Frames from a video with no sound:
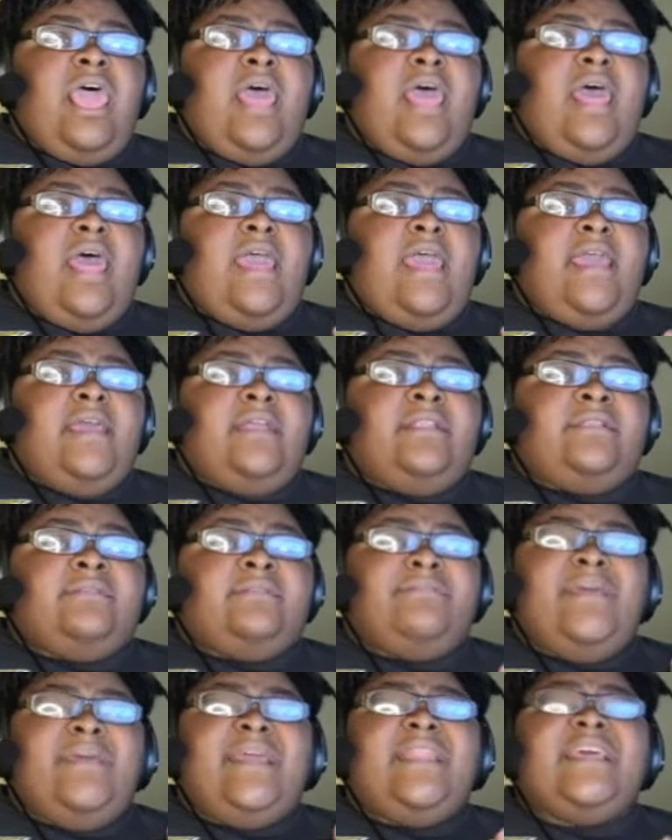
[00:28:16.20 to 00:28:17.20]
and
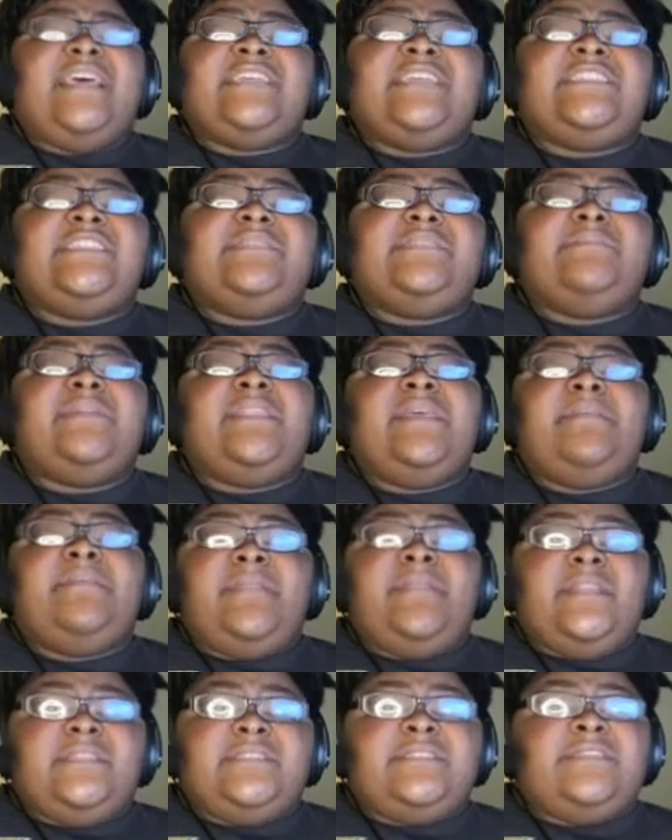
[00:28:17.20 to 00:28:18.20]
mainly because she's
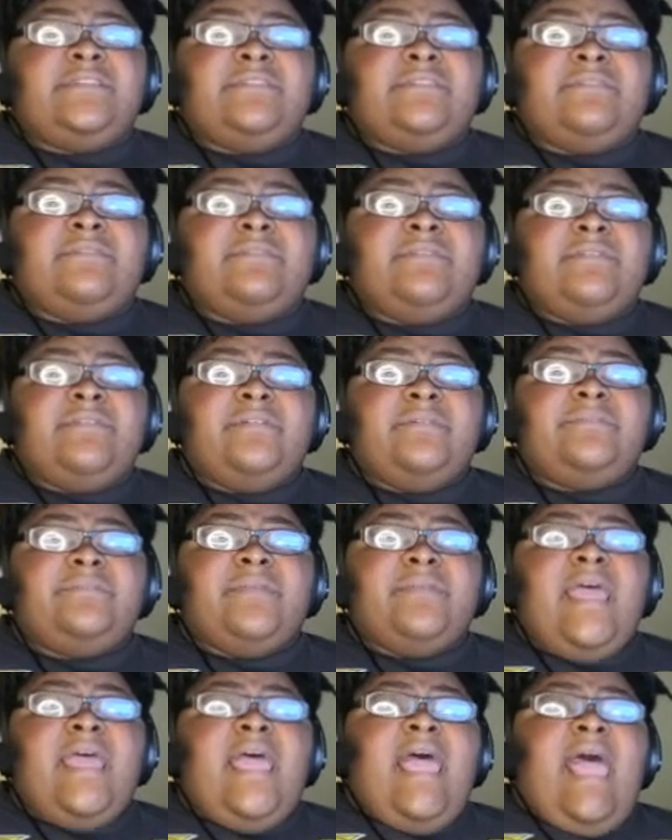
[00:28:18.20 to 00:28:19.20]
manipulative,
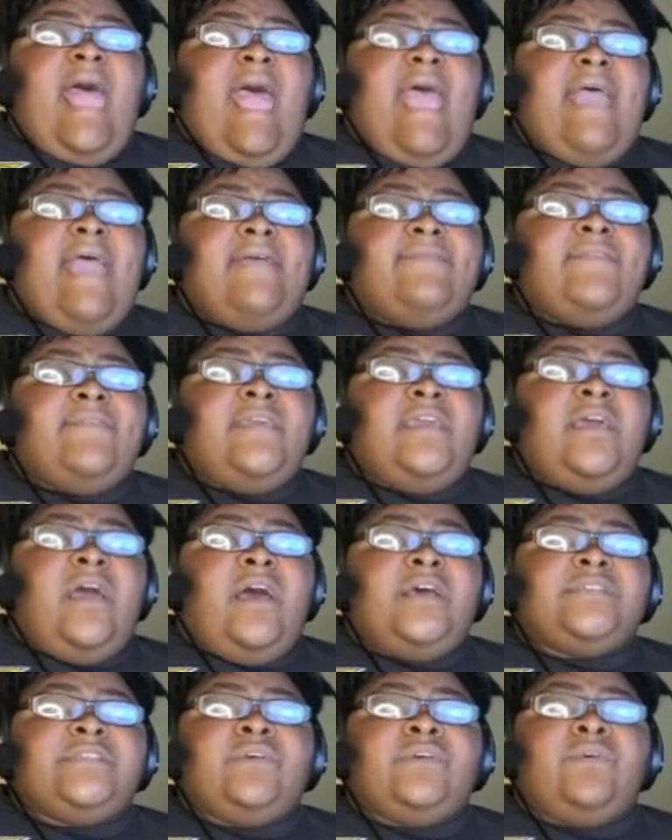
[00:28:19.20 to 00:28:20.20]
and then
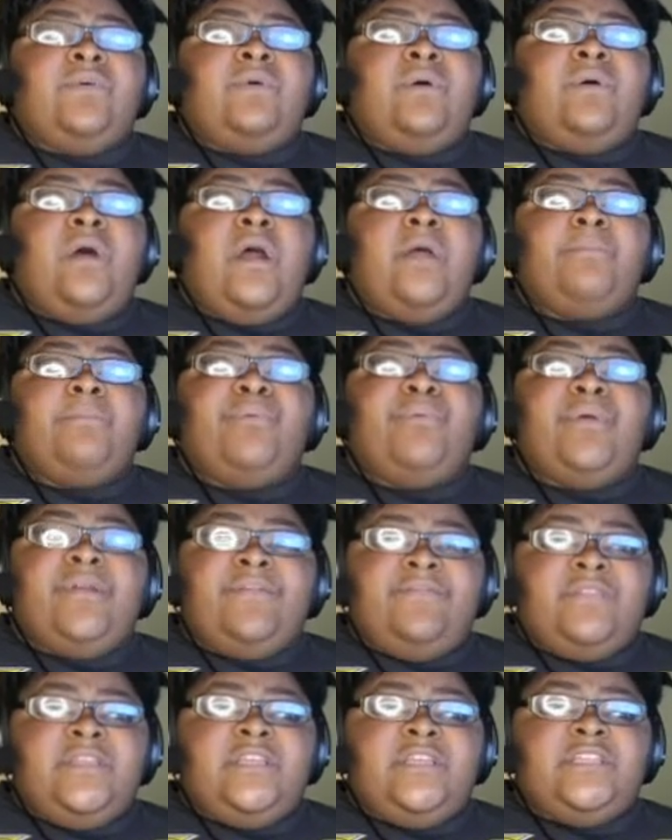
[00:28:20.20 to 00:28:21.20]
also her
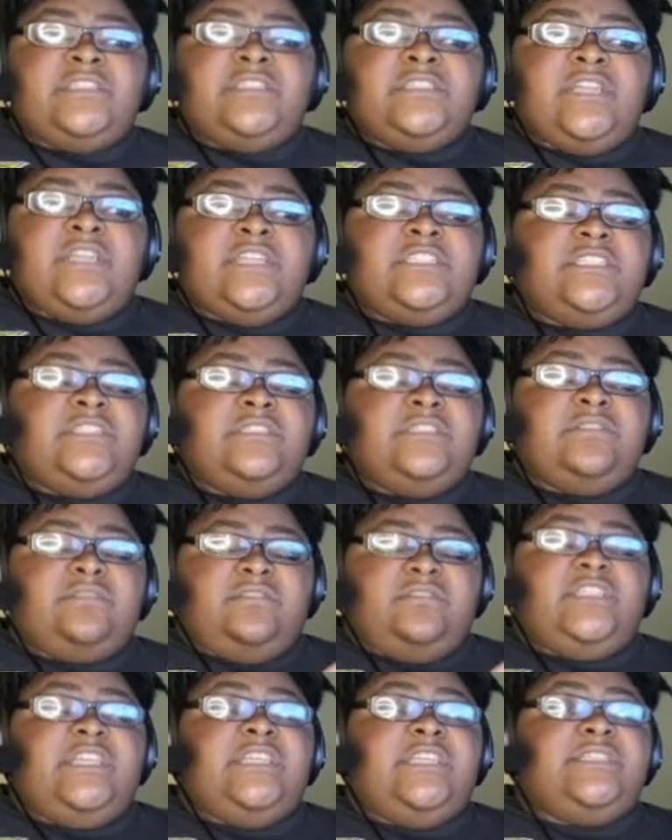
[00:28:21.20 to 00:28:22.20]
privilege. Like
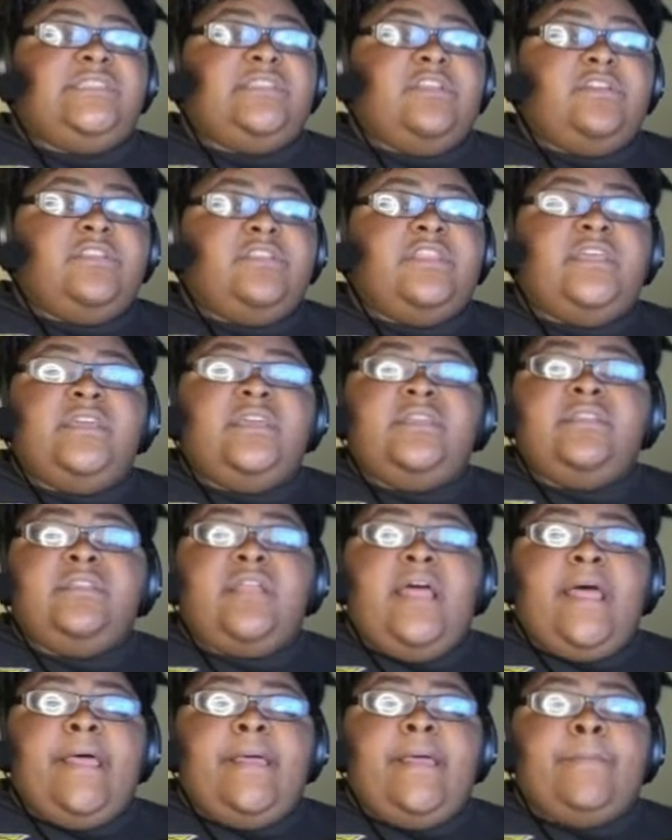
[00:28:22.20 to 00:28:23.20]
she's literally
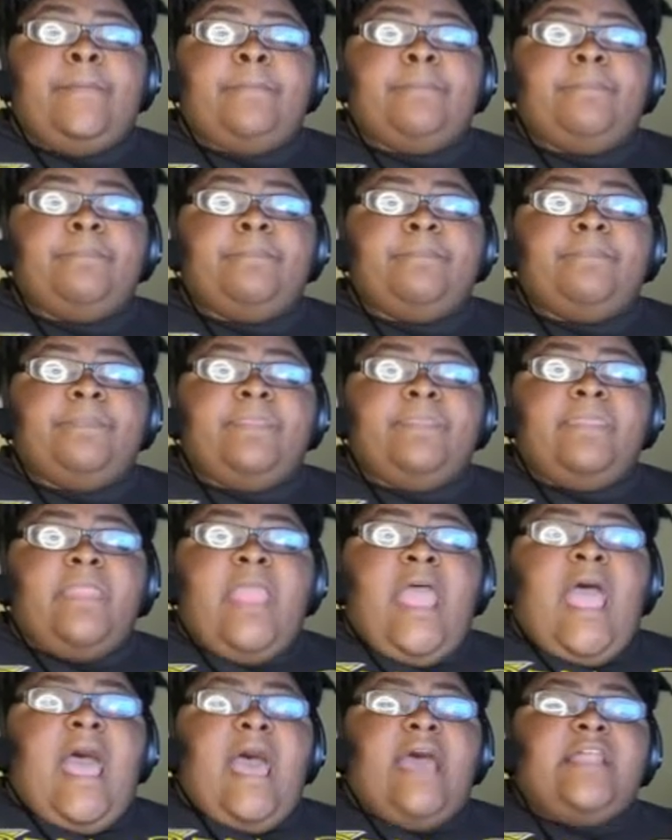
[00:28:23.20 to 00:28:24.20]
and
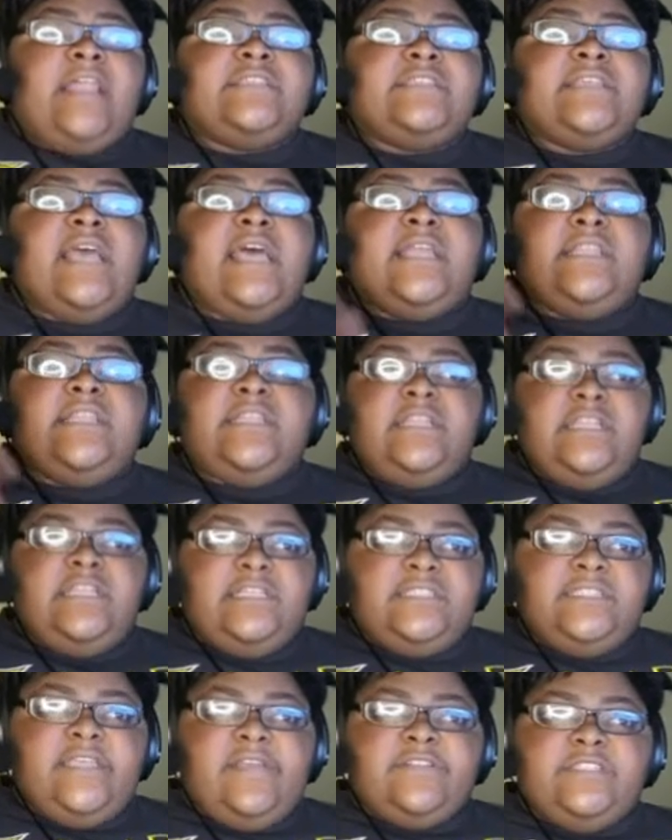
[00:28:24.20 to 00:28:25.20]
that's kind of
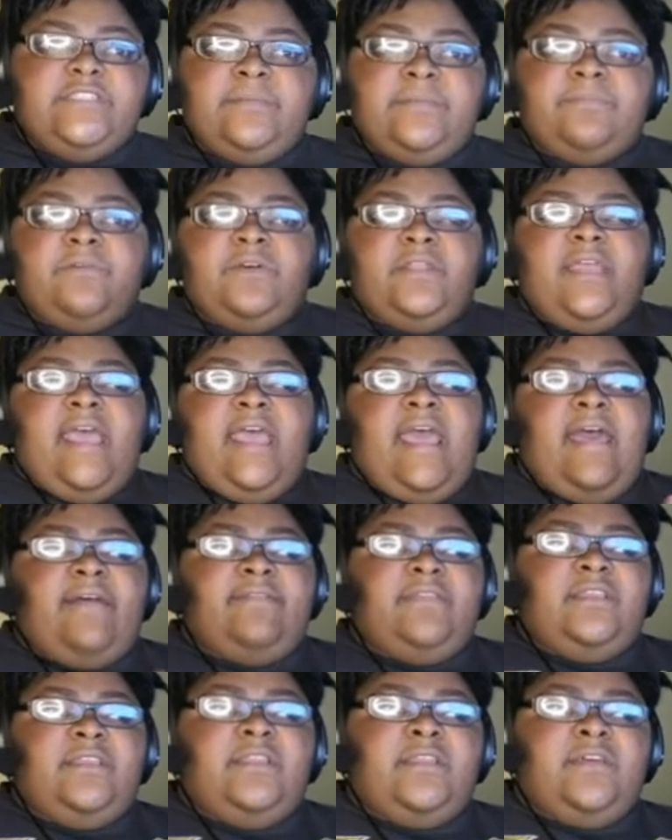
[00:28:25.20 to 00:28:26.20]
stereotypical to have
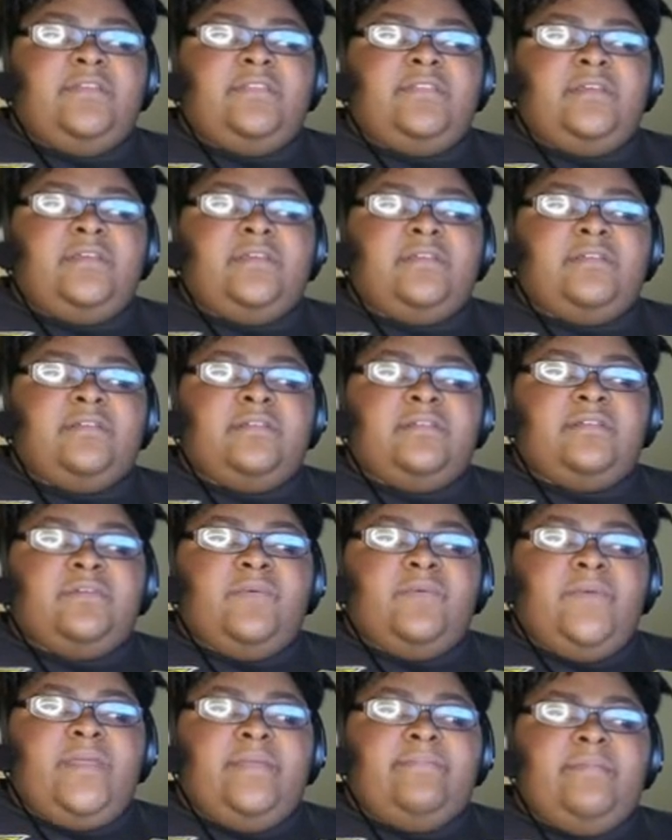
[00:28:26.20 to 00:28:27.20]
the
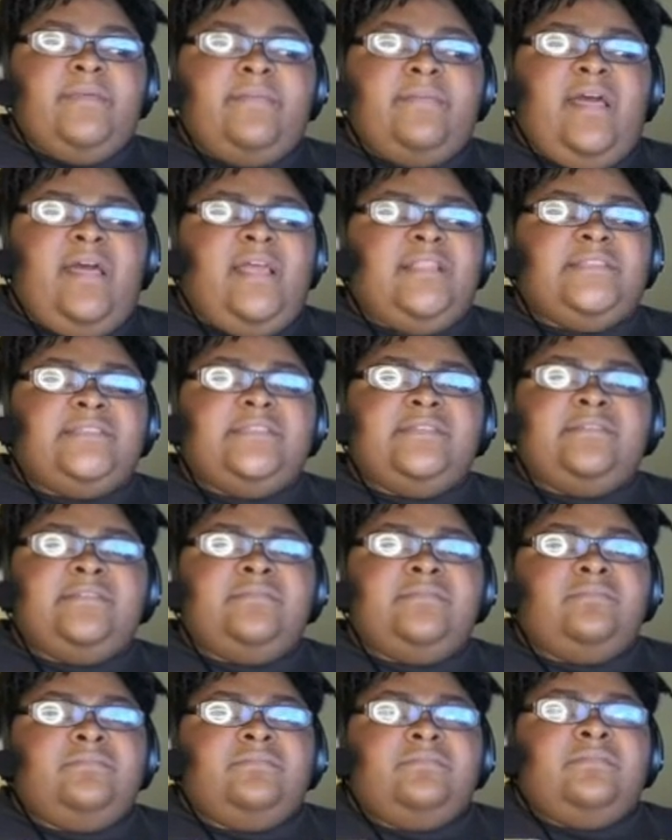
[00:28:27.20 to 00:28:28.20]
queen bee. But honestly,
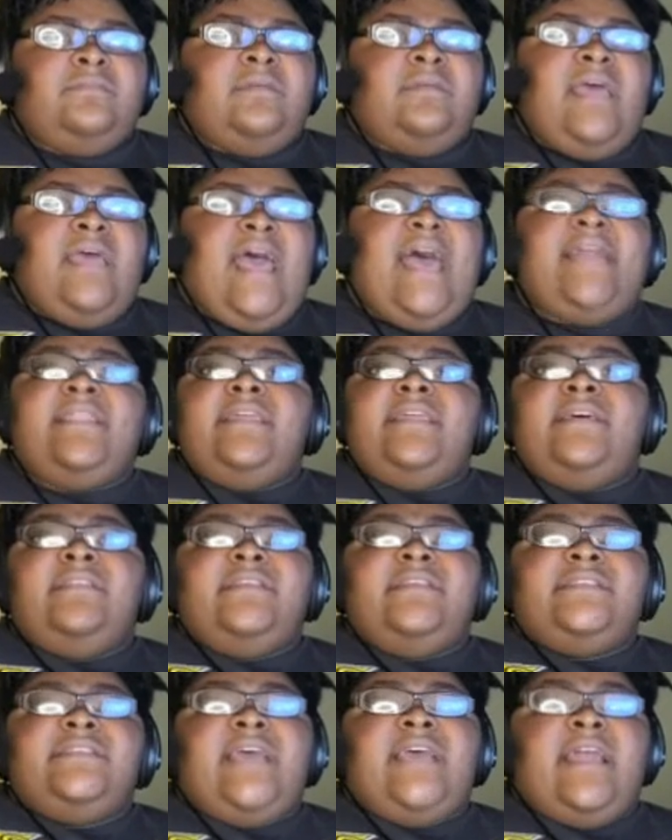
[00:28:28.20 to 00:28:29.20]
I love
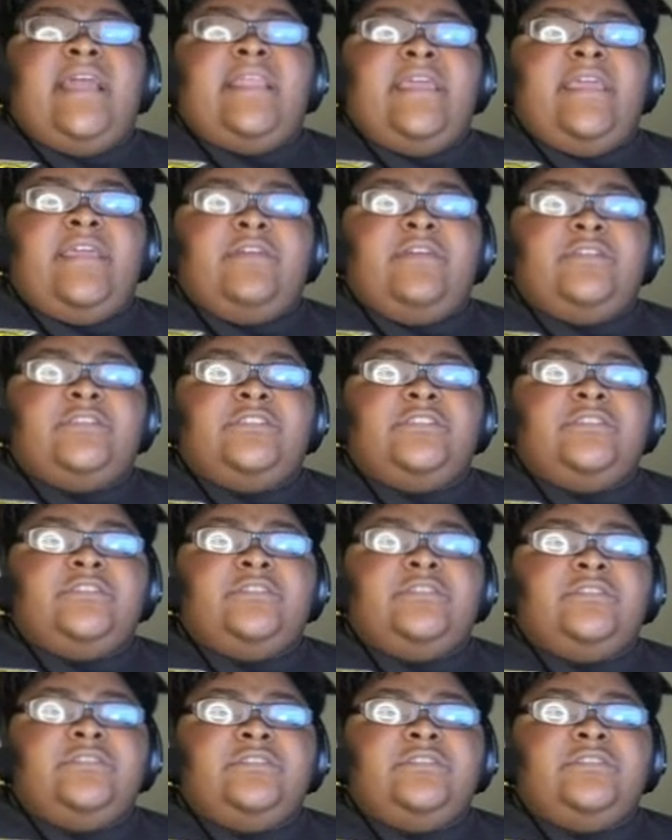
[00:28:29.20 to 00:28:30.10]
these kind of characters.